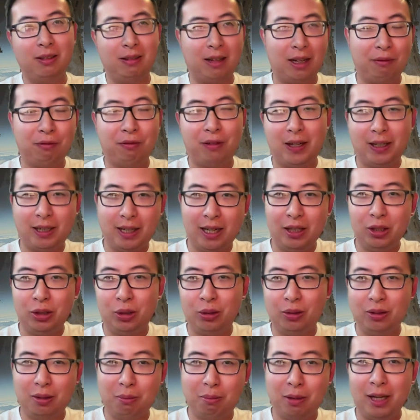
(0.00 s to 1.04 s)
like
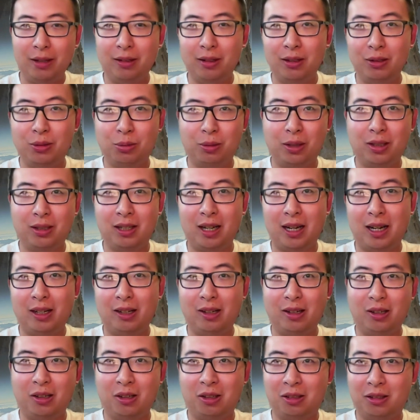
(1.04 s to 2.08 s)
financial independence,
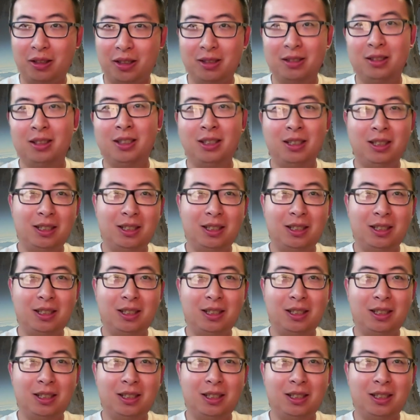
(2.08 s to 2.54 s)
retire early.